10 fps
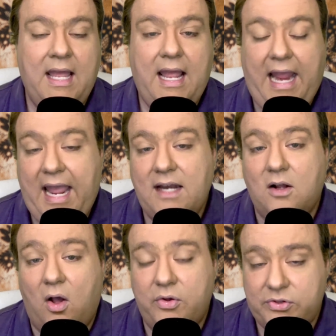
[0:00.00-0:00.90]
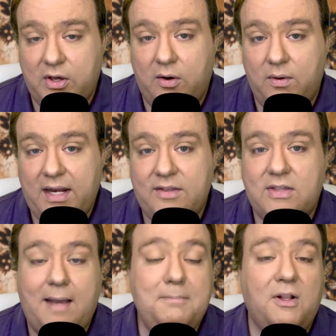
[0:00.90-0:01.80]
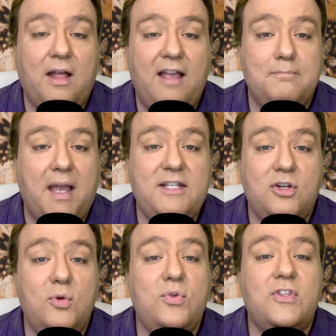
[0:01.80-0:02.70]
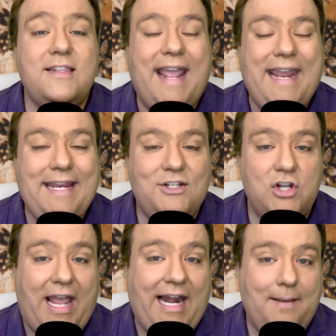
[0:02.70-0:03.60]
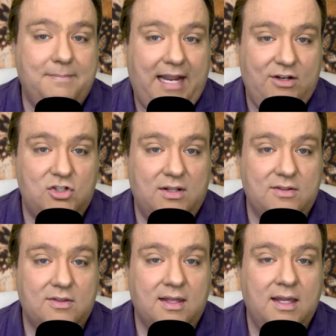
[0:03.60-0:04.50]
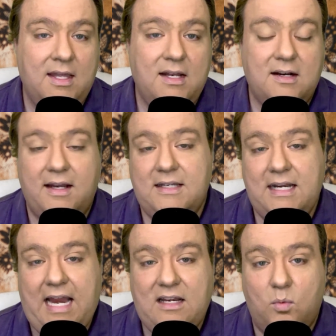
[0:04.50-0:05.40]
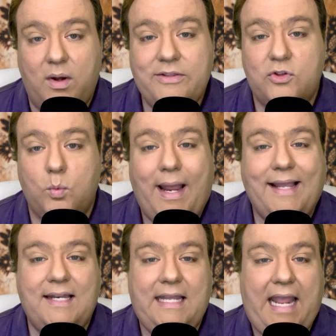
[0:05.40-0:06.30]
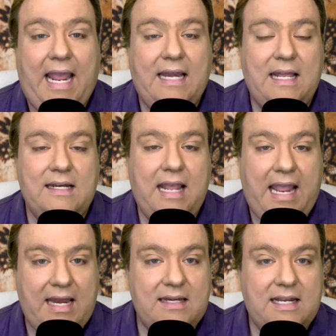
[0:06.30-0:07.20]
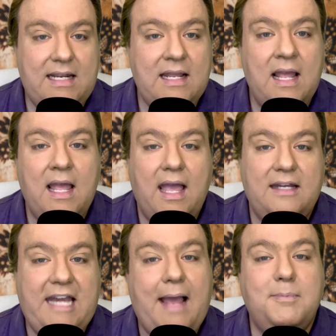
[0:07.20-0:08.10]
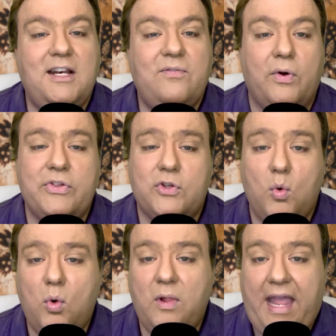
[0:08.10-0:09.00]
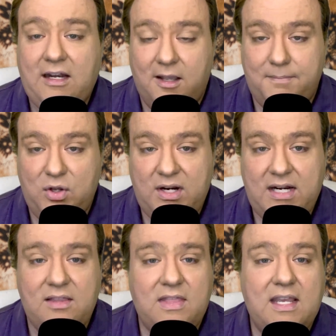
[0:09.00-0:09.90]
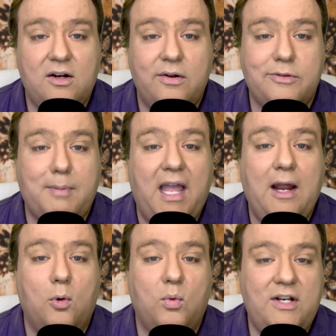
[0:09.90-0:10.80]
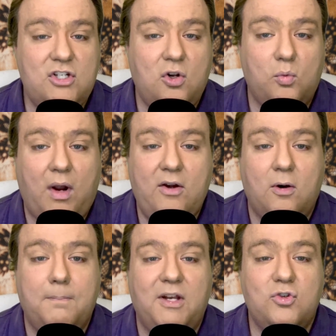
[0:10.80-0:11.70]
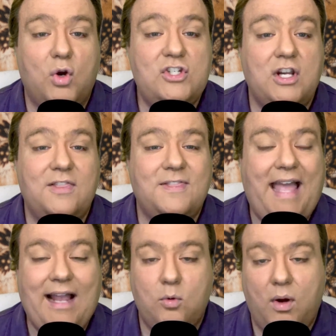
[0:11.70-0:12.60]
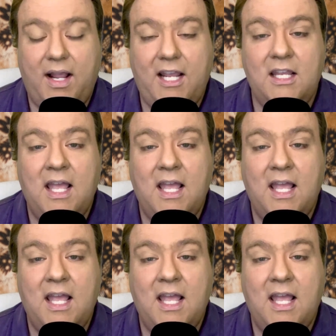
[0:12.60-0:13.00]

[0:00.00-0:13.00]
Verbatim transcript: And also, it is kept alive by two stage adaptations 1981's Raggedy Ann and Andy adapted for school and community theaters by original writer Patricia Thackray,